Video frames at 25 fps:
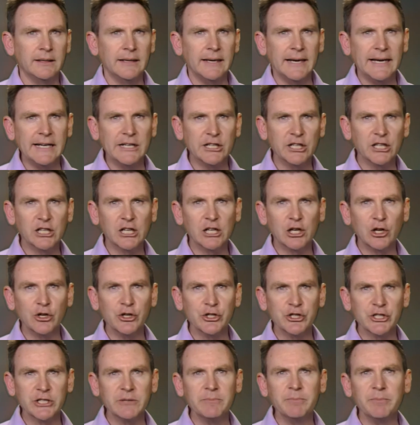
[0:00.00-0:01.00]
In
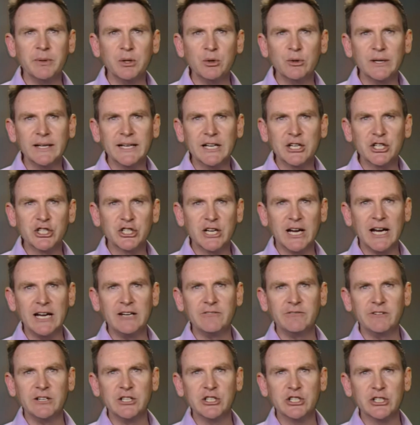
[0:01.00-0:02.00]
conclusion, building a shared
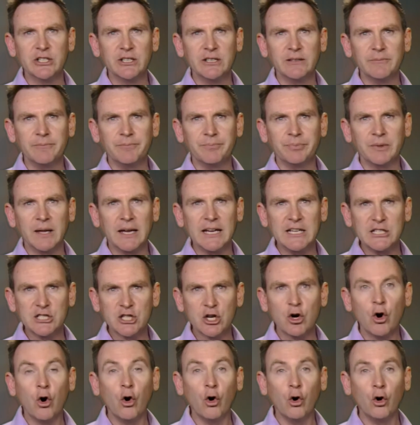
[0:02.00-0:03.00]
vision is
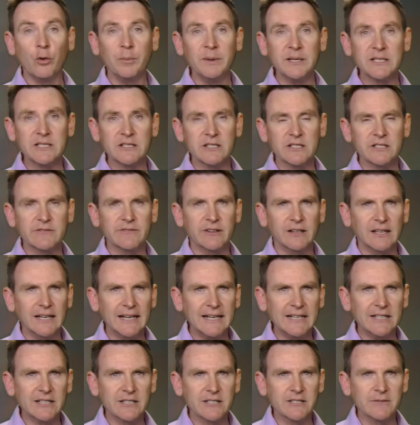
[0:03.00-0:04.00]
core business for
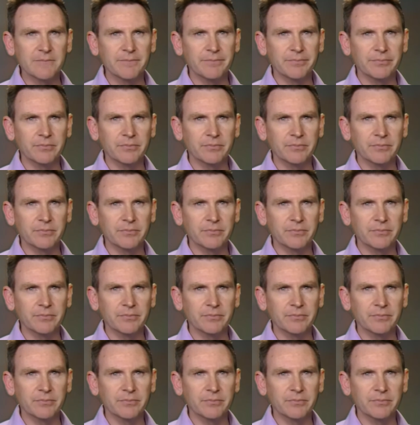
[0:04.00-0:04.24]
leaders.